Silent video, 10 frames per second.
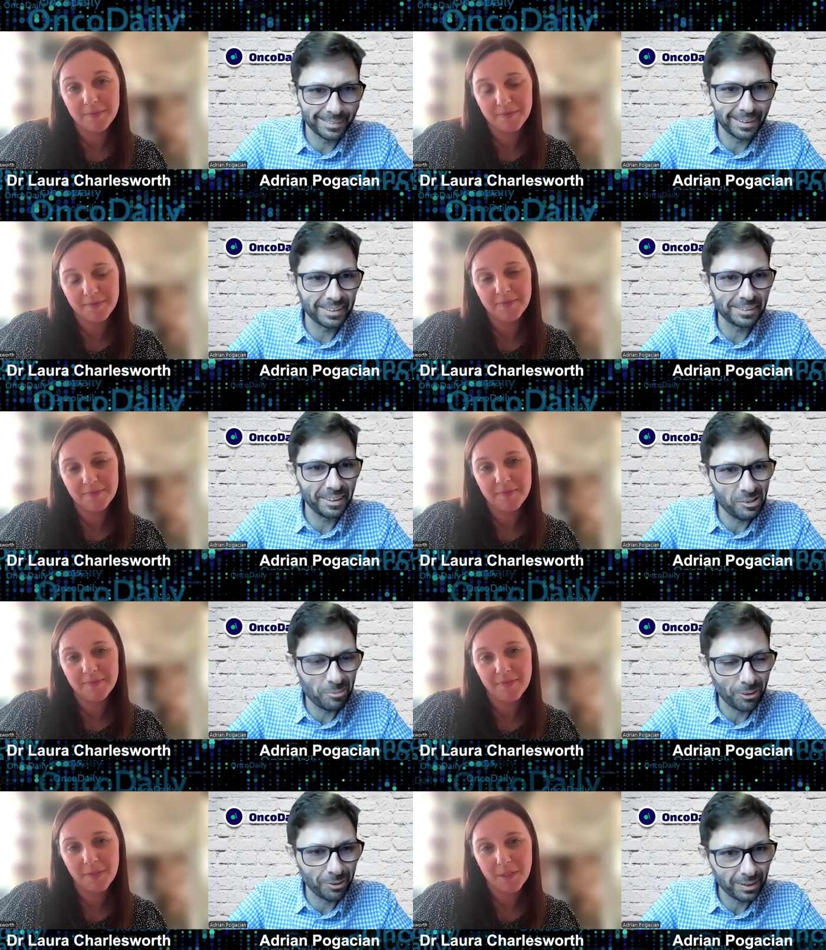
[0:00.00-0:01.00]
Speaker 1: get it
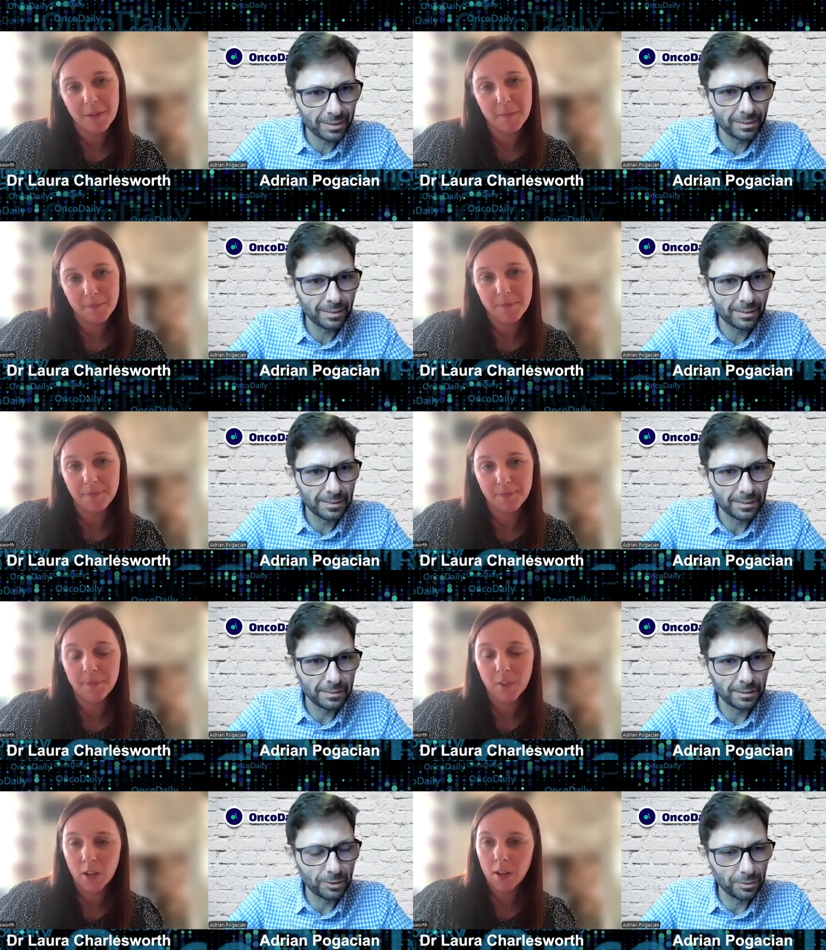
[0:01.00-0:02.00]
anymore
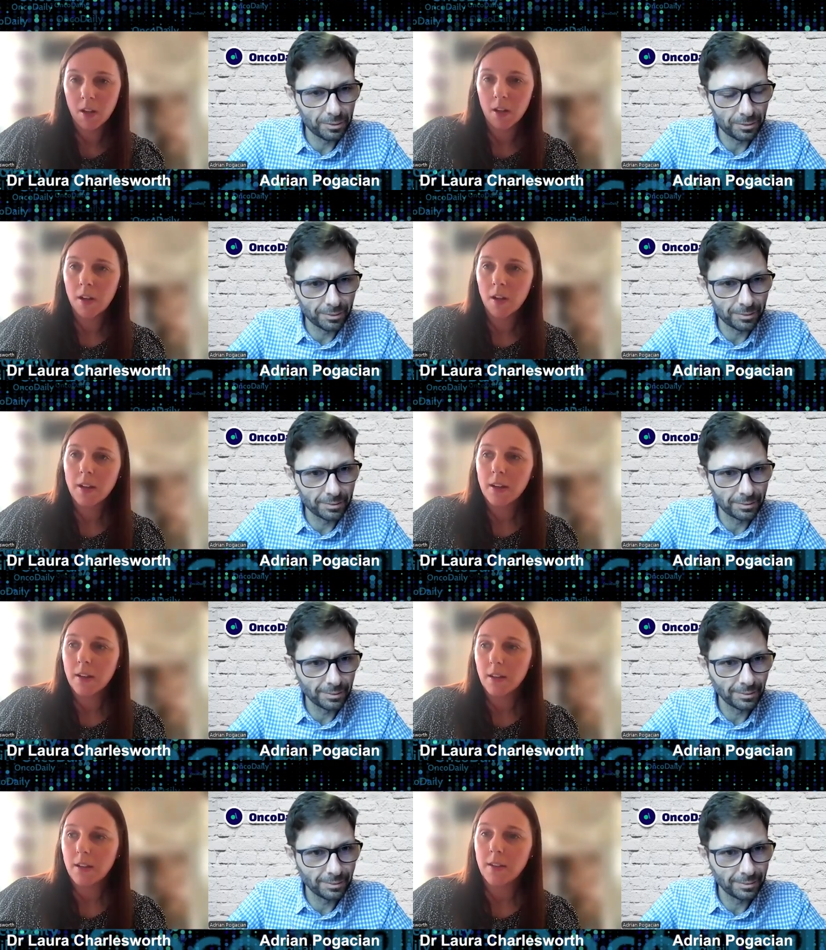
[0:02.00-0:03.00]
did you
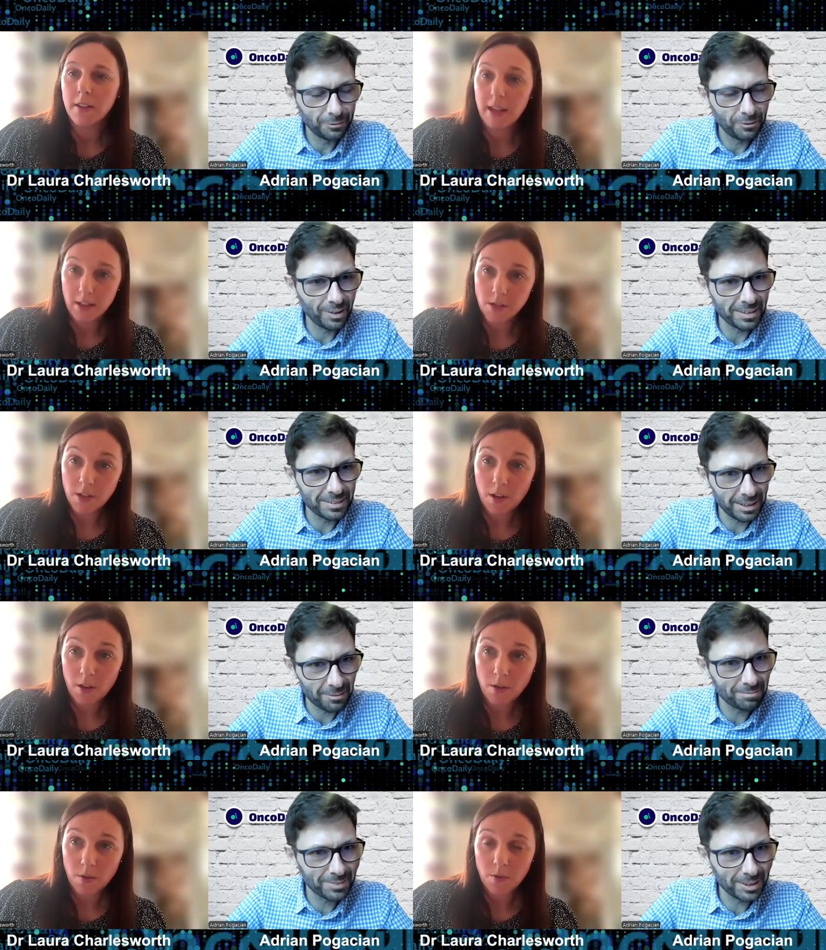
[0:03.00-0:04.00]
face some
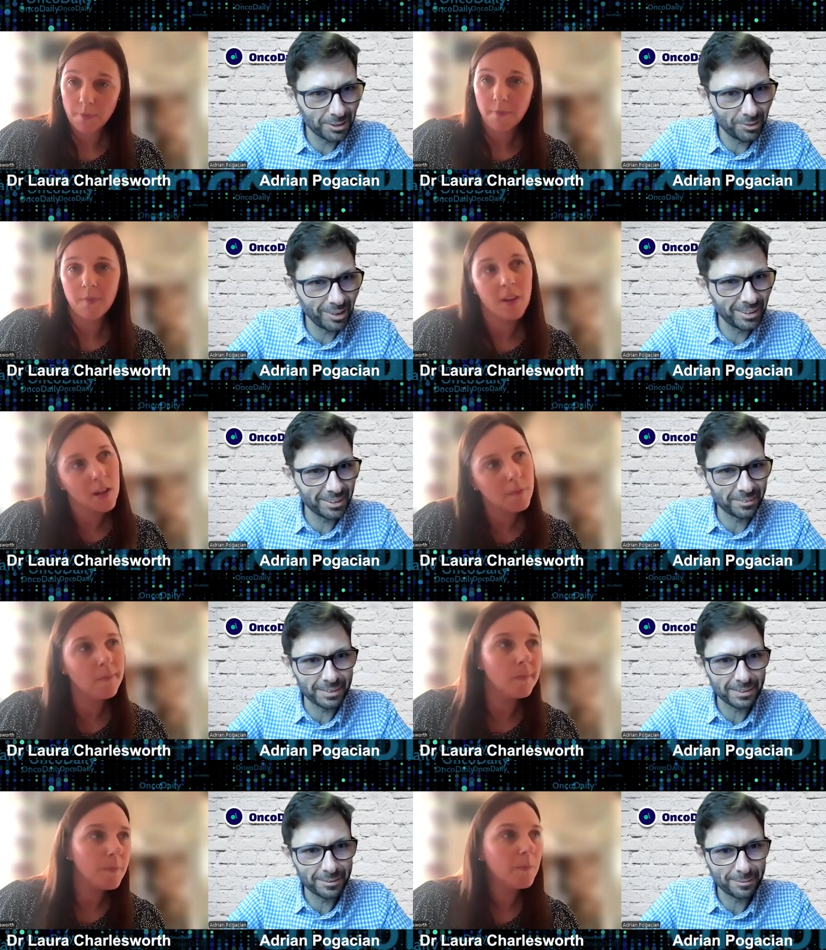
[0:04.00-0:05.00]
so,
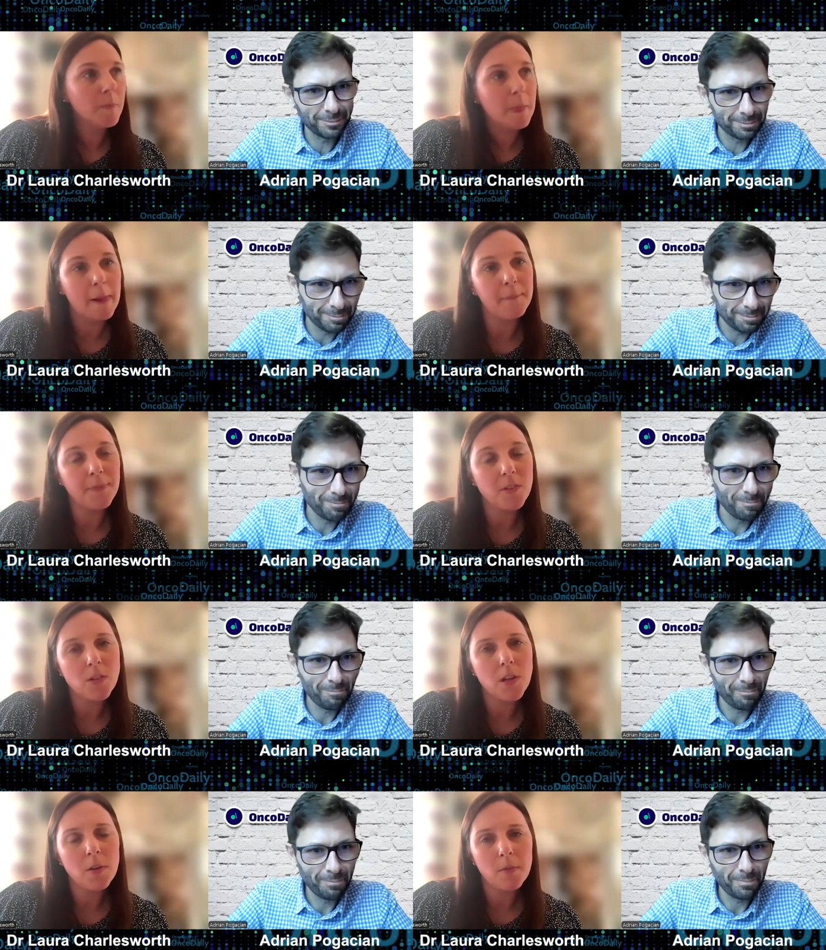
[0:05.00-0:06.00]
situations
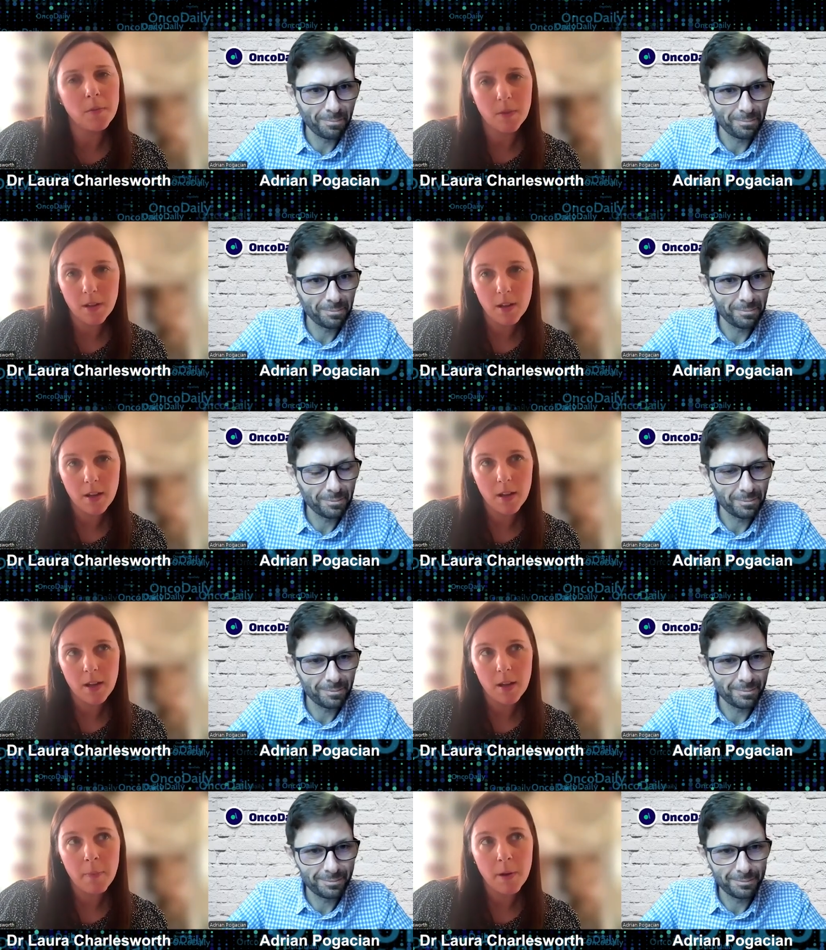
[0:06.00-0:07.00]
Speaker 2: so,
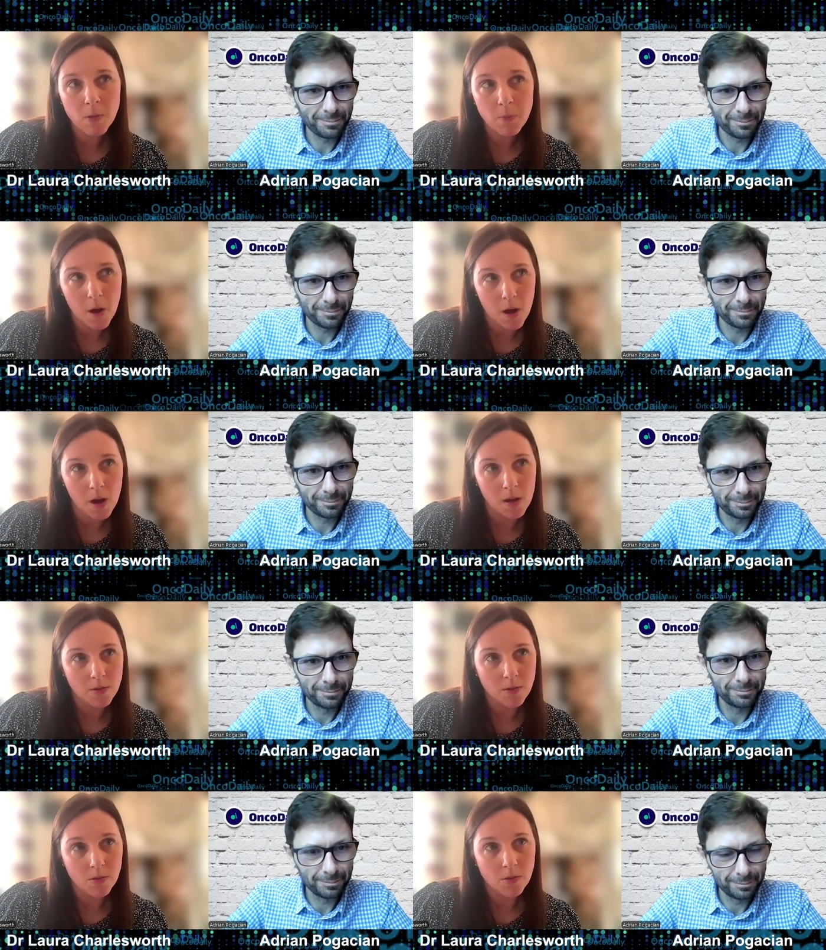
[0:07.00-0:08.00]
in most
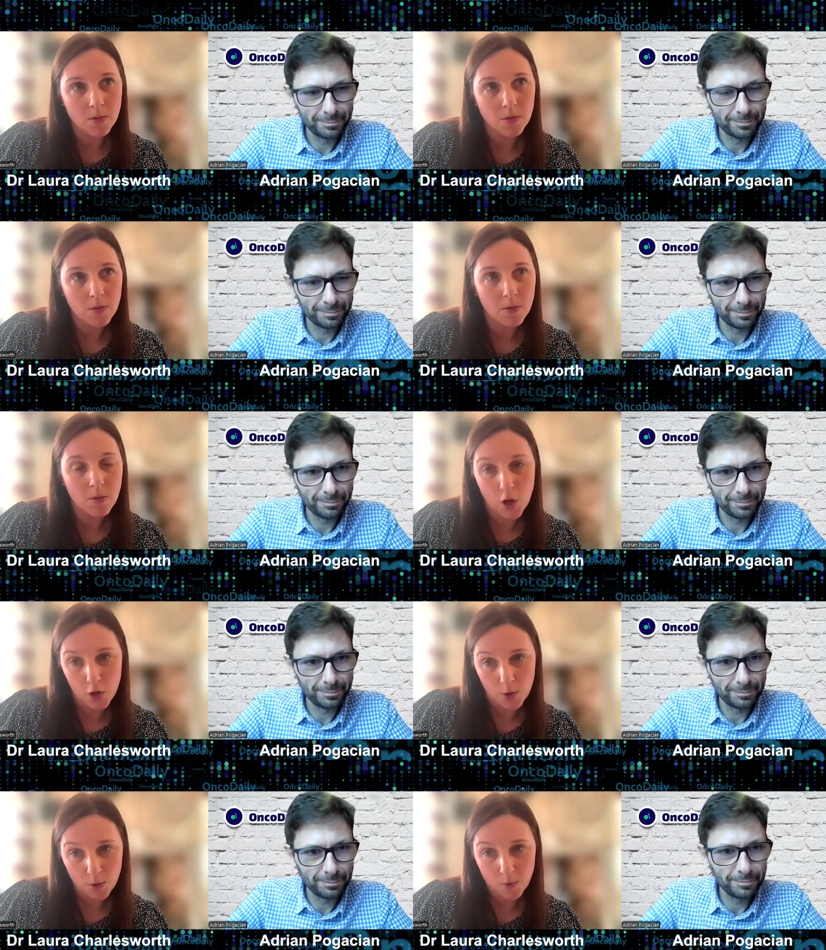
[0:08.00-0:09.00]
parts,
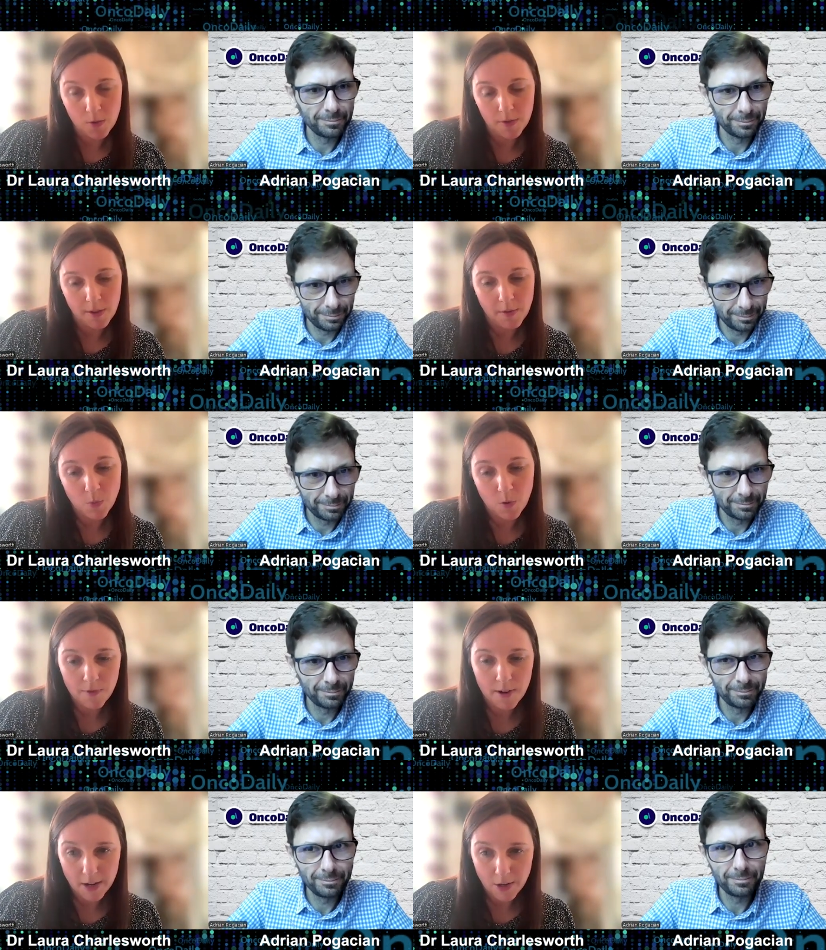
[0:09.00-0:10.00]
no. There was
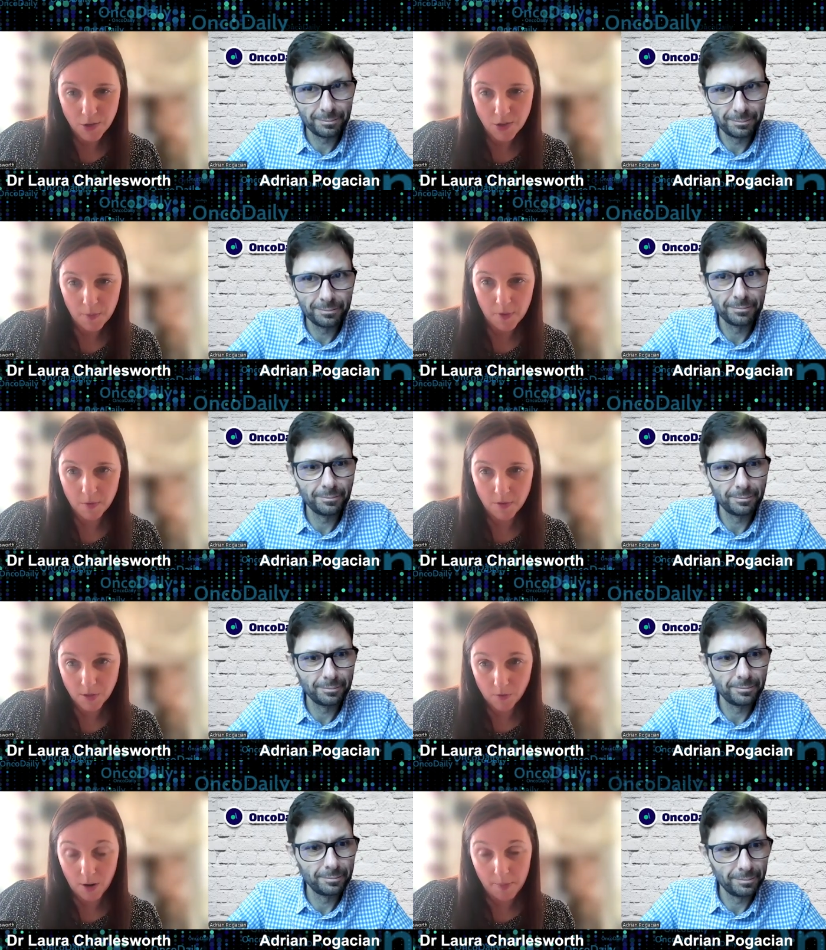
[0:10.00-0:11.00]
one relationship that
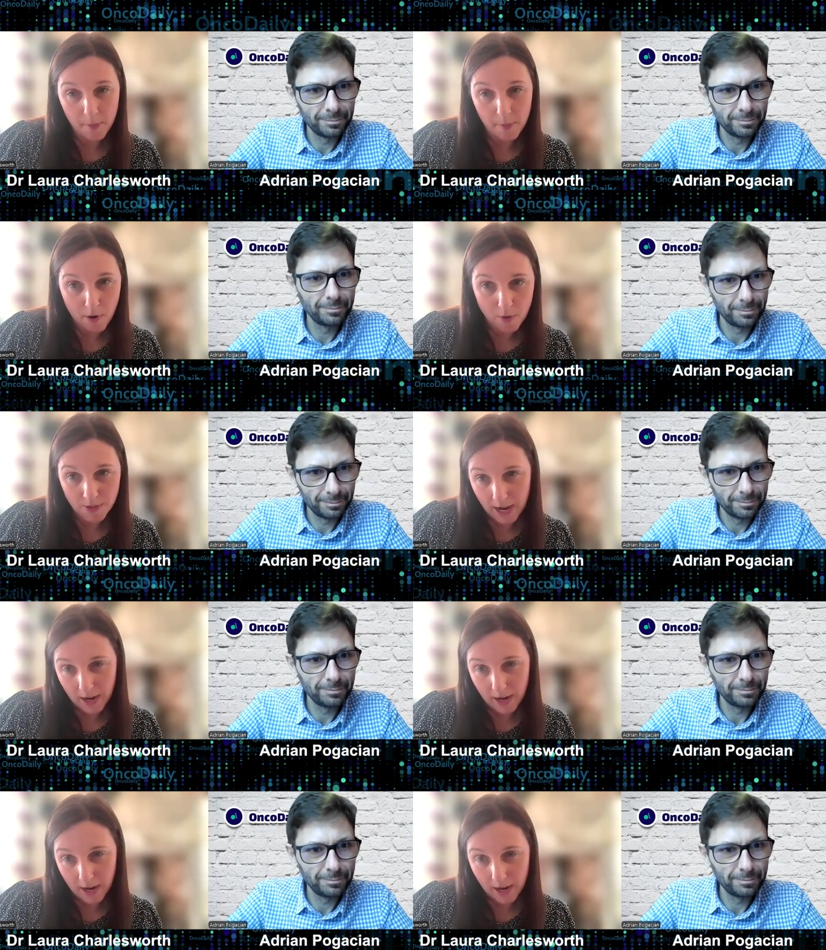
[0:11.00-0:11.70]
was described that broke